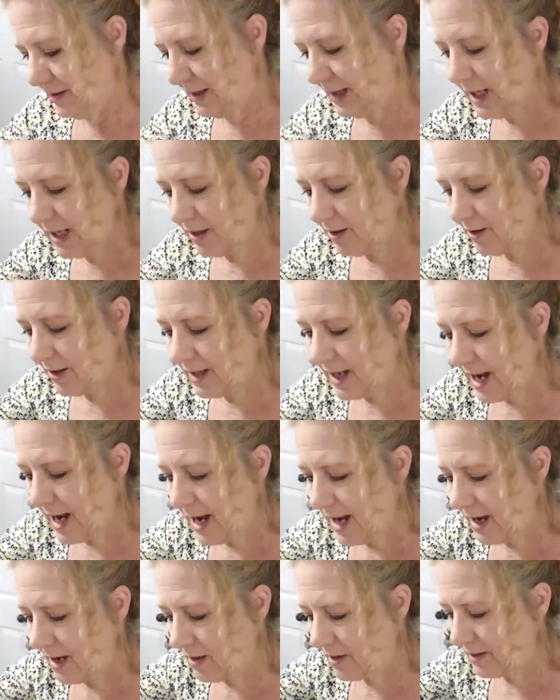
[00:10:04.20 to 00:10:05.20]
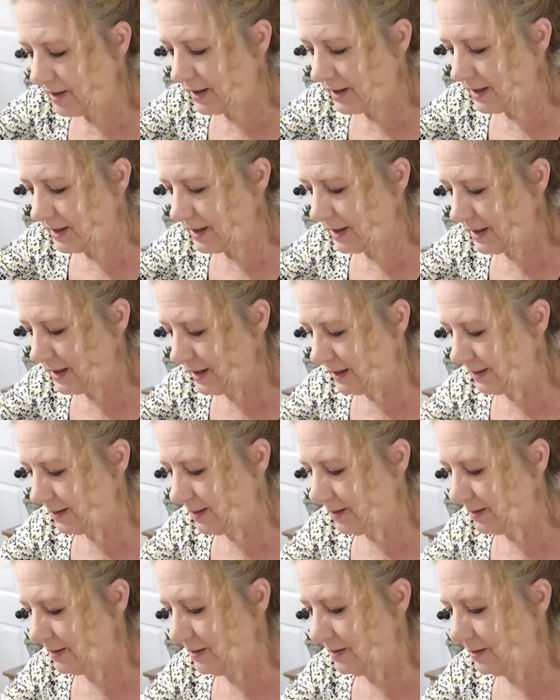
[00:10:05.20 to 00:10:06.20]
here in the house
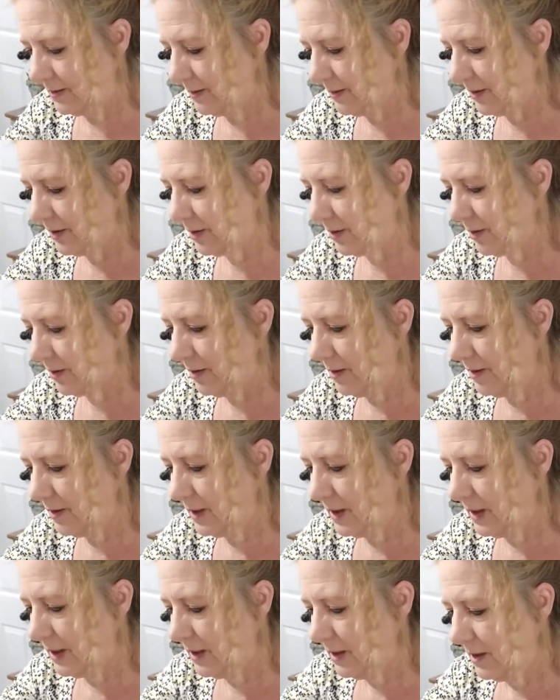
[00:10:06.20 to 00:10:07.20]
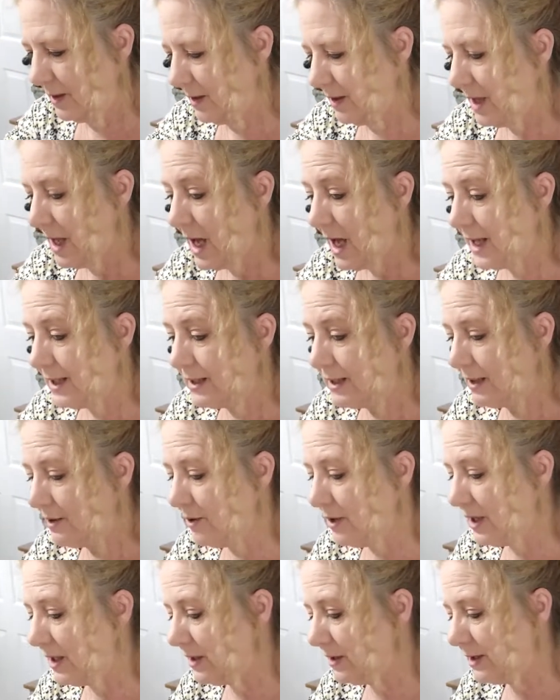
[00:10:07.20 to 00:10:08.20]
until
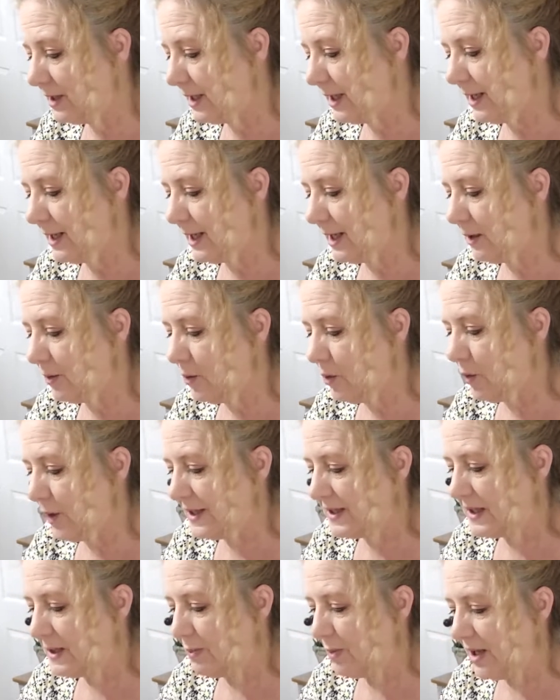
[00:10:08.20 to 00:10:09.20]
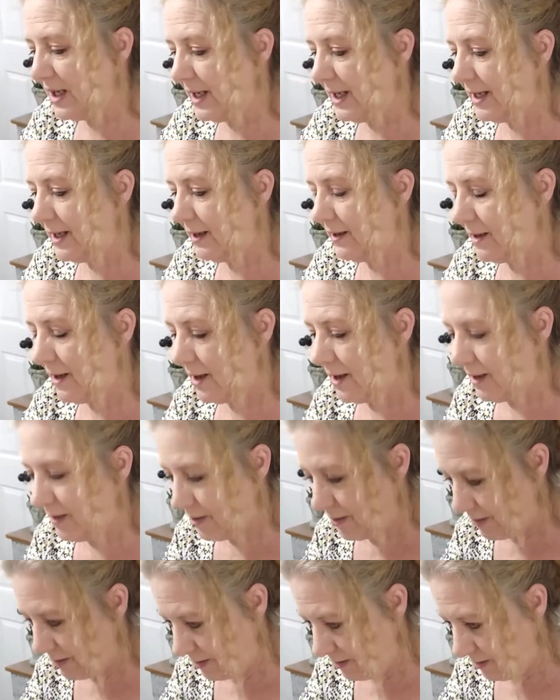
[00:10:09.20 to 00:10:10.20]
it quits being
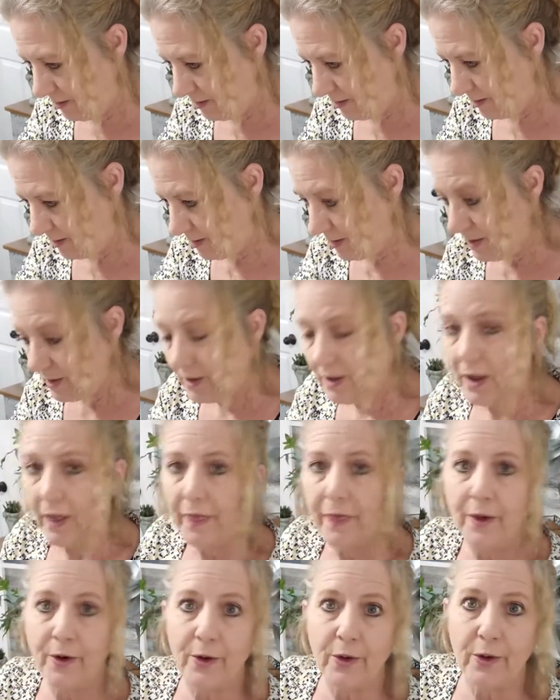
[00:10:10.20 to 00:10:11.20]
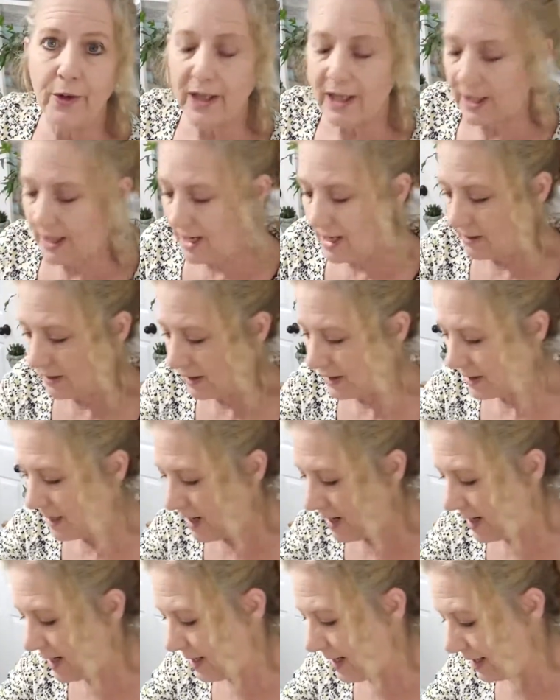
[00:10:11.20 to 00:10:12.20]
under 30
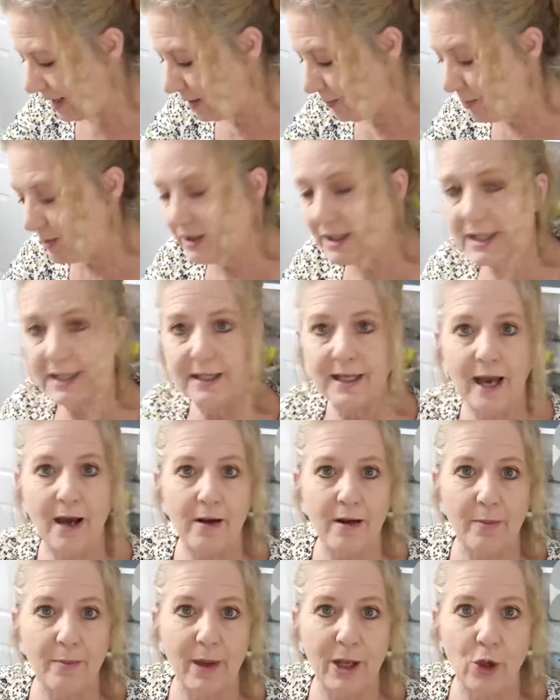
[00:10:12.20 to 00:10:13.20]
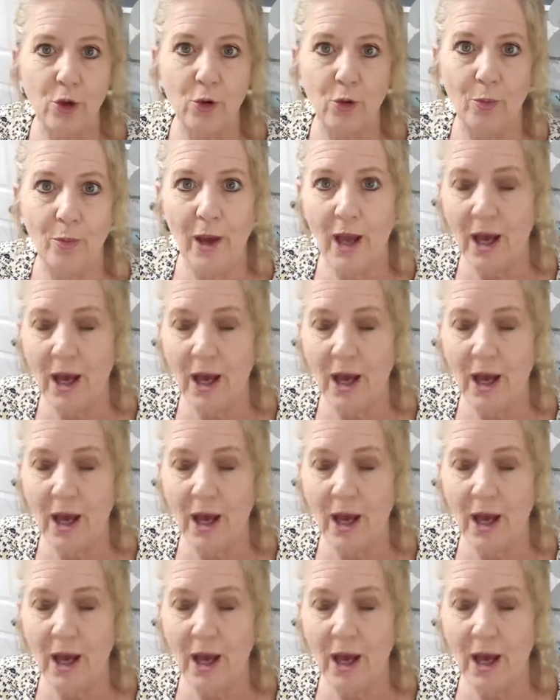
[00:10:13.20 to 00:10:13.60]
outside. I can put these out in my hoop